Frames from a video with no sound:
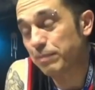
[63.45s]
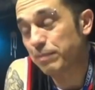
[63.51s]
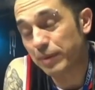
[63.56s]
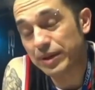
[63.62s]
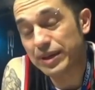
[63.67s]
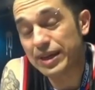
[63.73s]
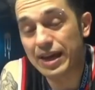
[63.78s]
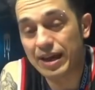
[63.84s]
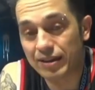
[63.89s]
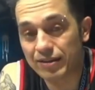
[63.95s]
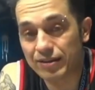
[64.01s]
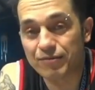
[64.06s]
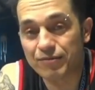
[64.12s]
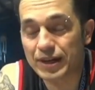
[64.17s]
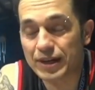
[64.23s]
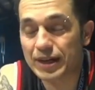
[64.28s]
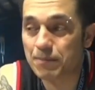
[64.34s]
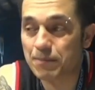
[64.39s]
but yeah, the
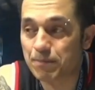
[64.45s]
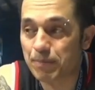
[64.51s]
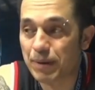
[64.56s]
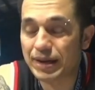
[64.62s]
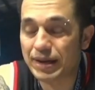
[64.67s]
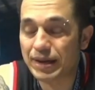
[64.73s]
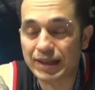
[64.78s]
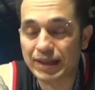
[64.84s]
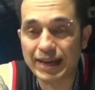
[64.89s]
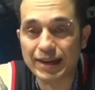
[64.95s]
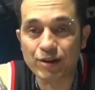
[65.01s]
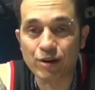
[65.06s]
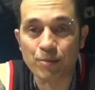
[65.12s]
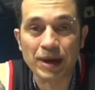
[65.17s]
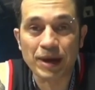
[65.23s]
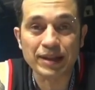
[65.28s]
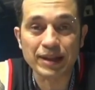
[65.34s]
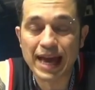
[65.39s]
fucking bike landed
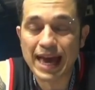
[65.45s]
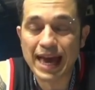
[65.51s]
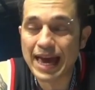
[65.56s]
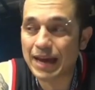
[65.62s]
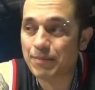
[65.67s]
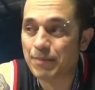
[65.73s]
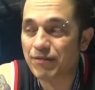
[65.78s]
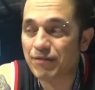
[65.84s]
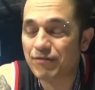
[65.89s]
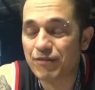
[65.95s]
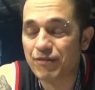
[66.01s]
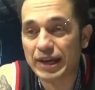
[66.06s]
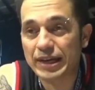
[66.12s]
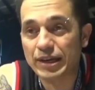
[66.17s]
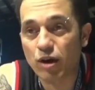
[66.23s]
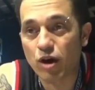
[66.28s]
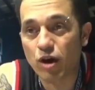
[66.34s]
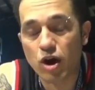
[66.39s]
on my leg, my
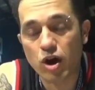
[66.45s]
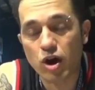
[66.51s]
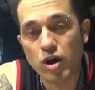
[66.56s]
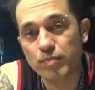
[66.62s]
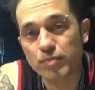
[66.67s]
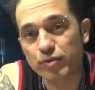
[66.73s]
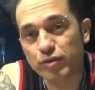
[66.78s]
fucking arm.